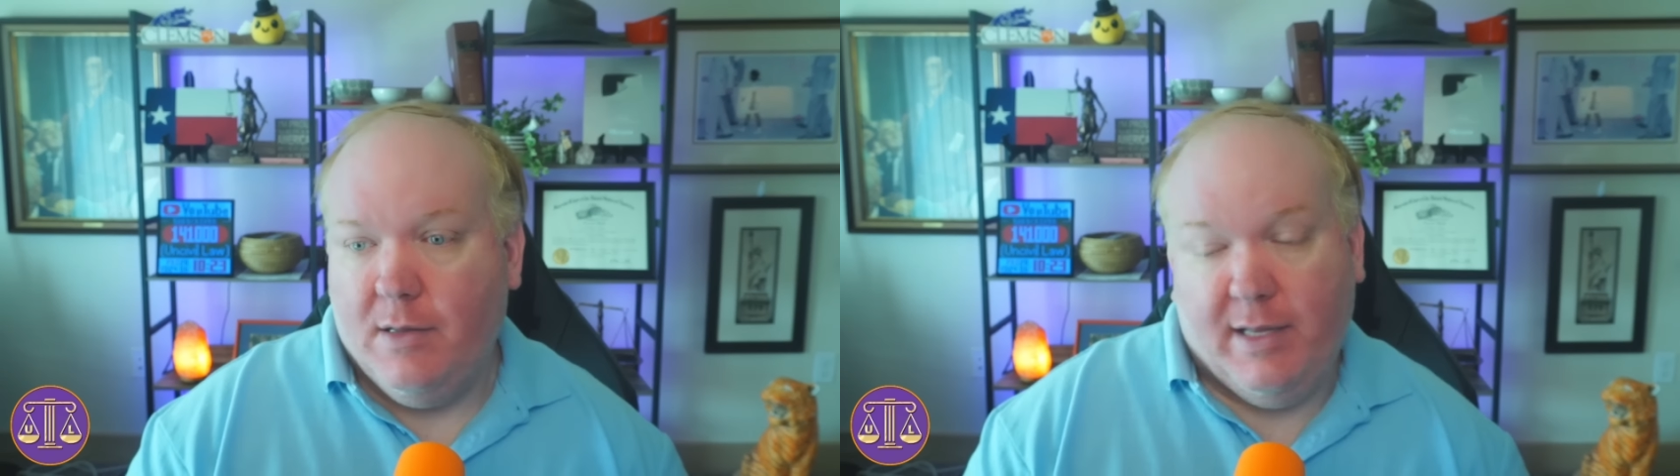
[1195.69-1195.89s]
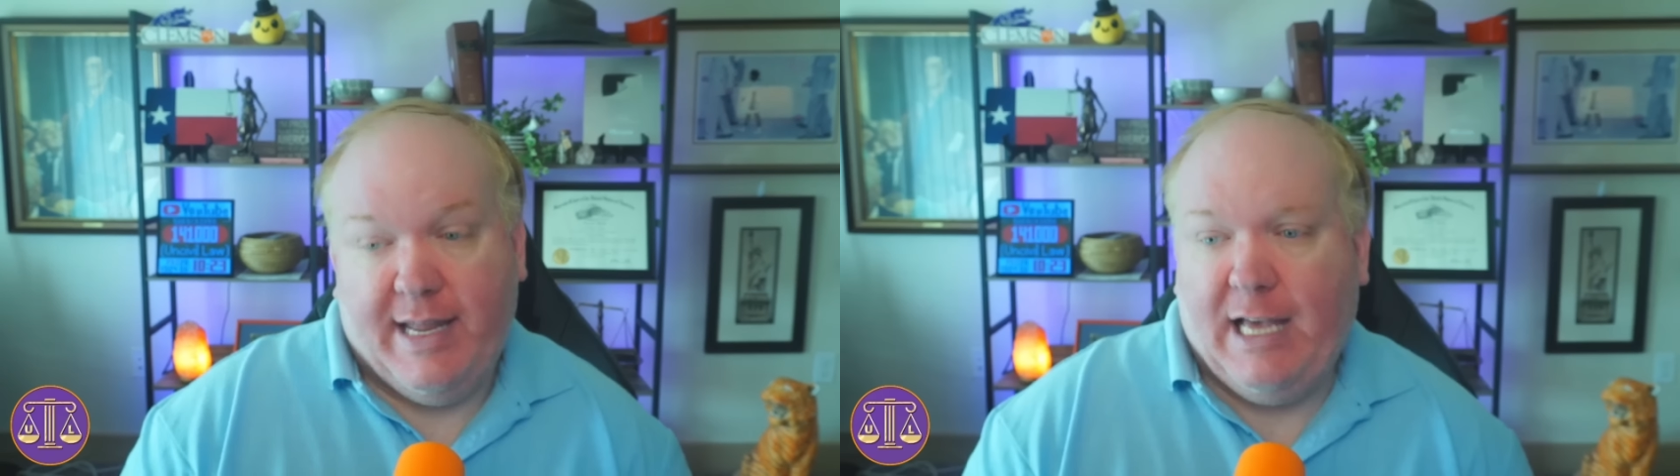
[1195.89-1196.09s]

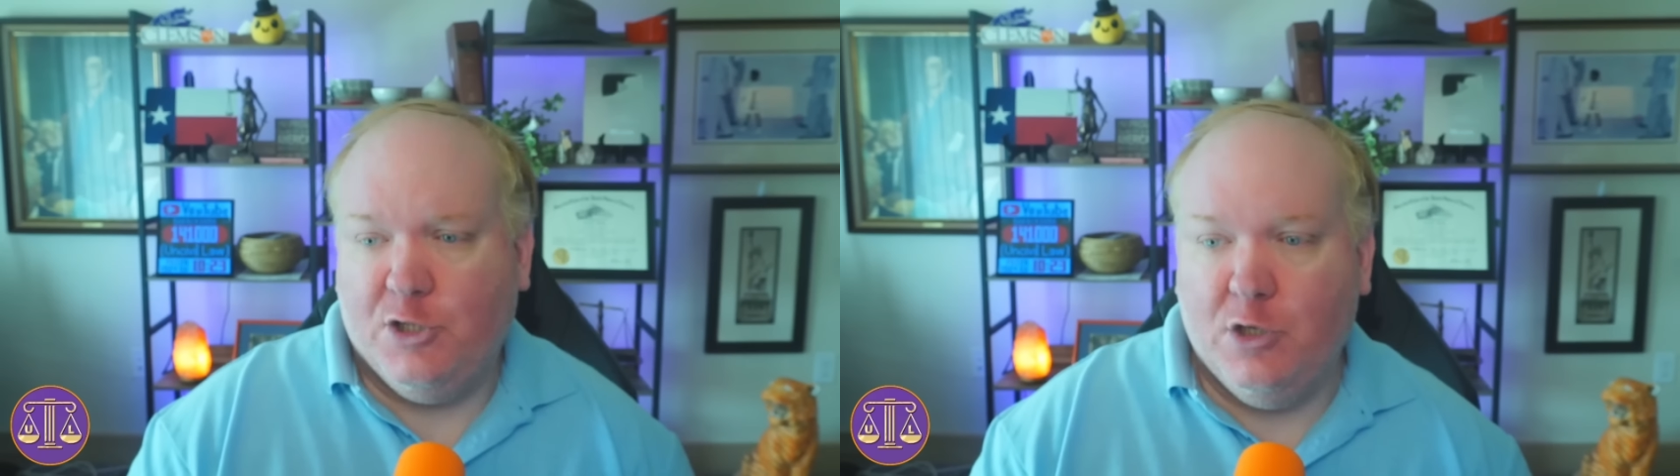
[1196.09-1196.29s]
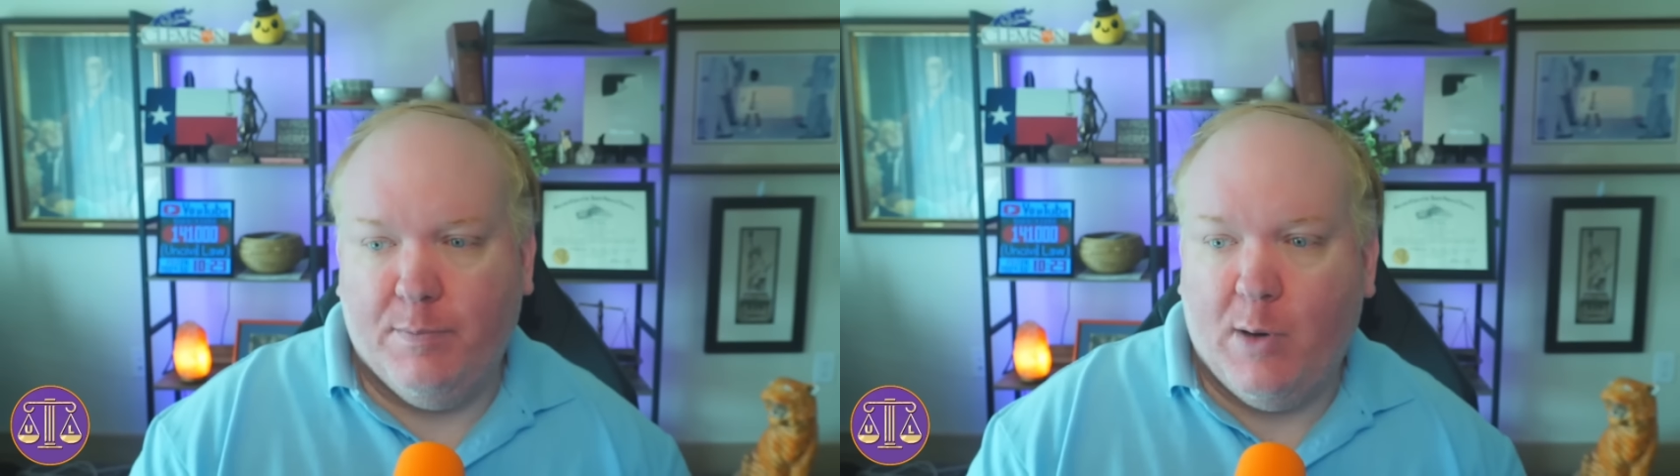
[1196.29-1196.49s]
the
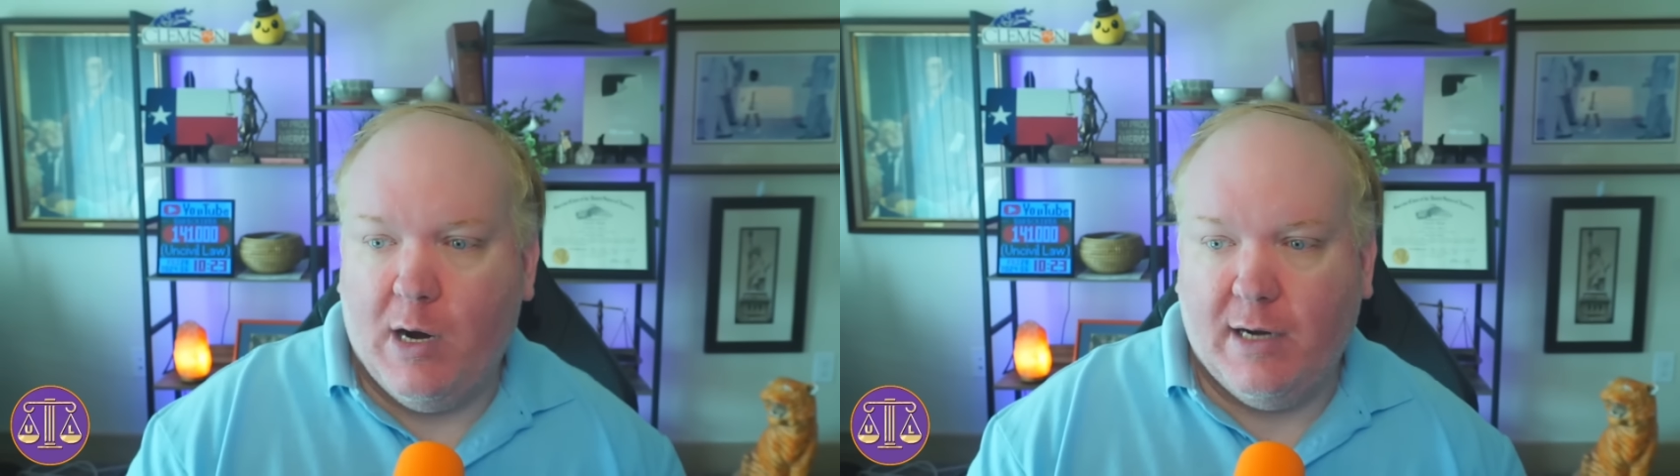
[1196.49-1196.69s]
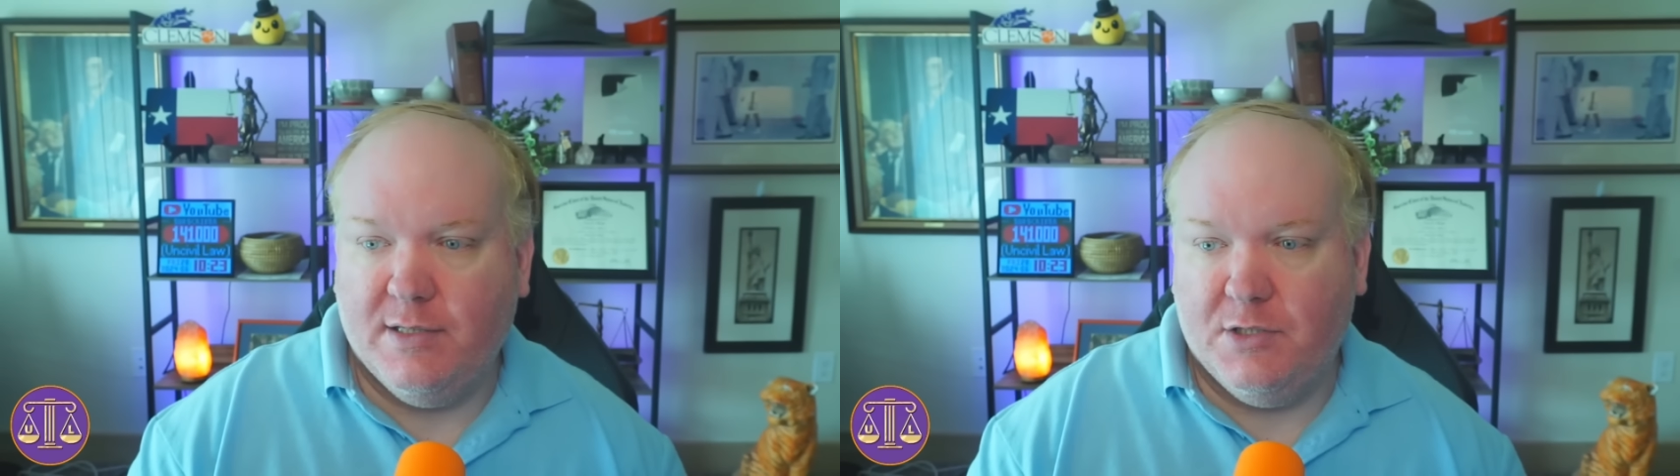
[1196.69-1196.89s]
national
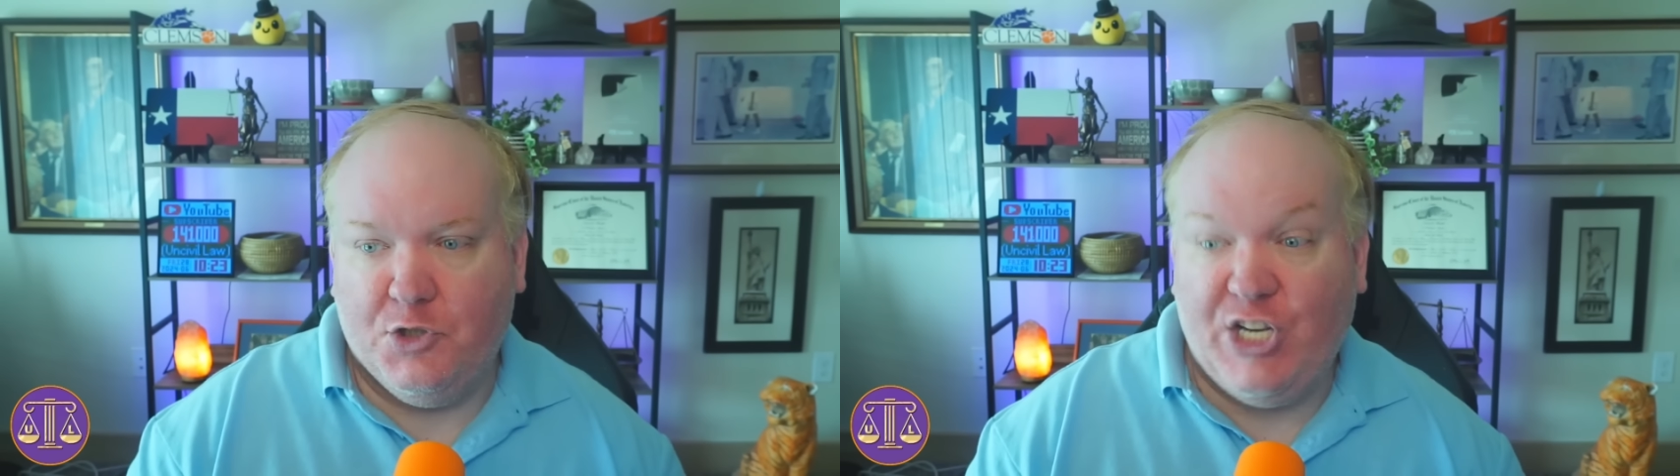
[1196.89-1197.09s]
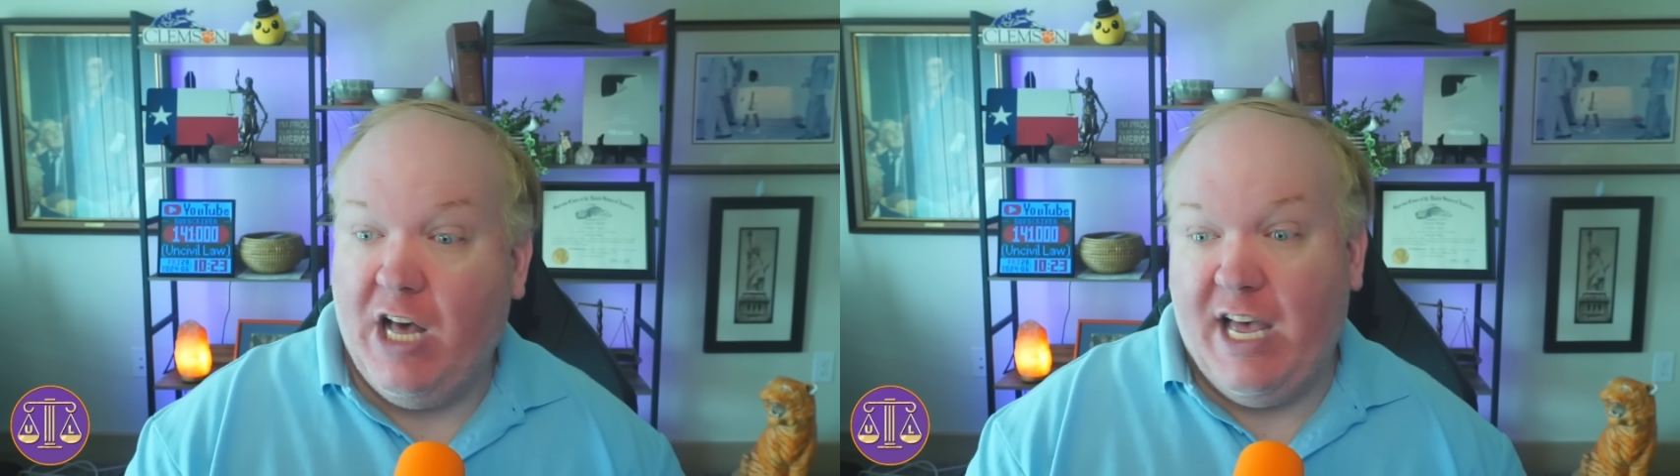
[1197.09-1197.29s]
parks
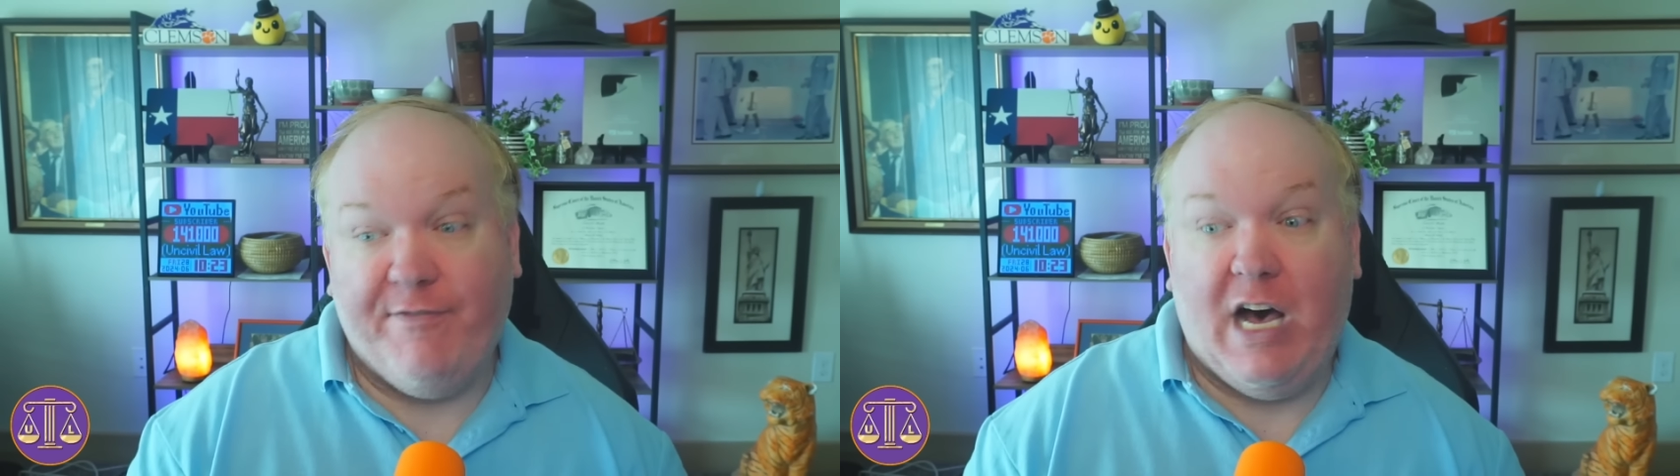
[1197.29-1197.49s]
shall have